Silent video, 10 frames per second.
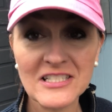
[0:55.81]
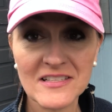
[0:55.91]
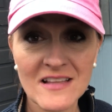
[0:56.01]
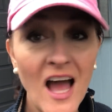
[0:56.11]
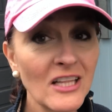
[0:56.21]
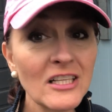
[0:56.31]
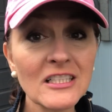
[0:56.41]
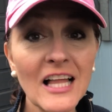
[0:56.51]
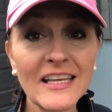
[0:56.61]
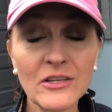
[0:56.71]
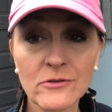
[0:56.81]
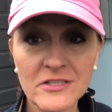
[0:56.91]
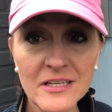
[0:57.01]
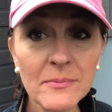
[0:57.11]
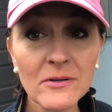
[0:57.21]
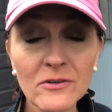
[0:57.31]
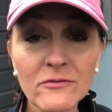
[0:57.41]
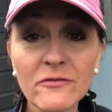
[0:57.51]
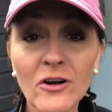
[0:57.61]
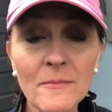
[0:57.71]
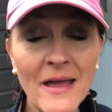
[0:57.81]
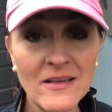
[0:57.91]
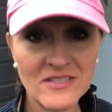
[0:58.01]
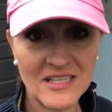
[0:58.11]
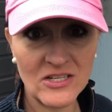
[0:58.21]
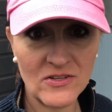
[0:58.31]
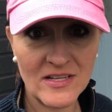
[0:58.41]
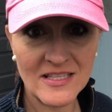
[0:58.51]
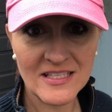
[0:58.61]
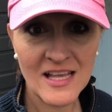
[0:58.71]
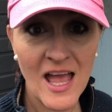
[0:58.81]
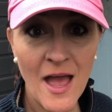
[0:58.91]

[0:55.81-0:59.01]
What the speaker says: does not look like your typical farmhouse entrance,